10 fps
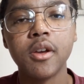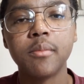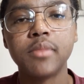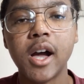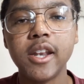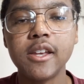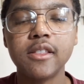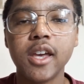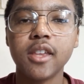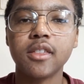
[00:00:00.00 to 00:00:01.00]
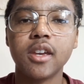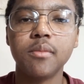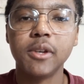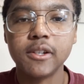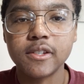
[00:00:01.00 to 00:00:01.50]
body length can
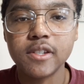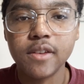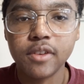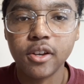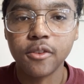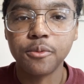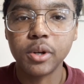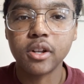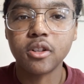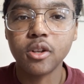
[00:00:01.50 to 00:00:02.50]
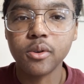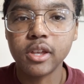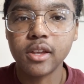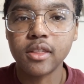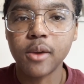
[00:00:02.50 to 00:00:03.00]
be deceiving of what
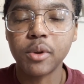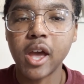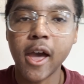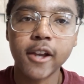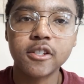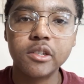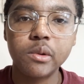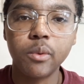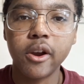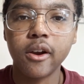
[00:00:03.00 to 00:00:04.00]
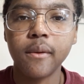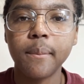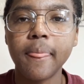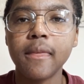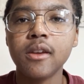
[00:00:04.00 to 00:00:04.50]
clothing they would actually wear.
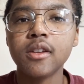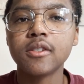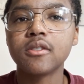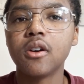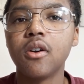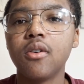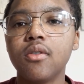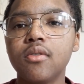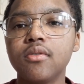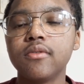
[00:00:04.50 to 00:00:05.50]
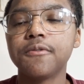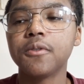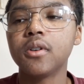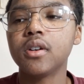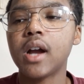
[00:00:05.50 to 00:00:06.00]
So
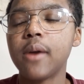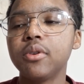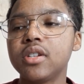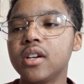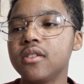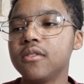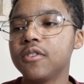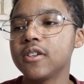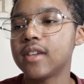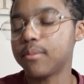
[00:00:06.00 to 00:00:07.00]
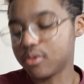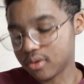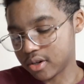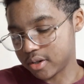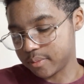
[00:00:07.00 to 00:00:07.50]
I would tell you, for
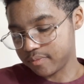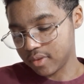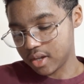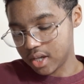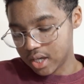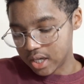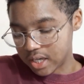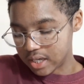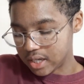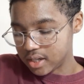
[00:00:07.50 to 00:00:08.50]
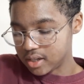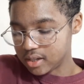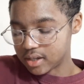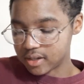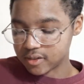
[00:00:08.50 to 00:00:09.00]
example,
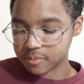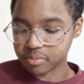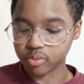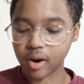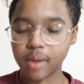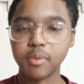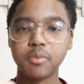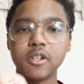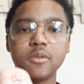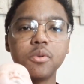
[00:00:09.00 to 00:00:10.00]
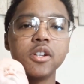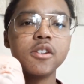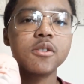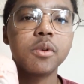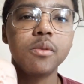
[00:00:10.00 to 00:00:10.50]
he is probably 20
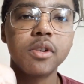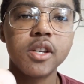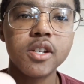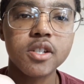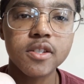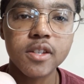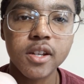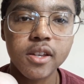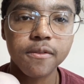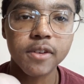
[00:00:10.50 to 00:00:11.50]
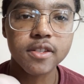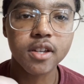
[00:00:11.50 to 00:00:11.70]
to 21 inches, and he fits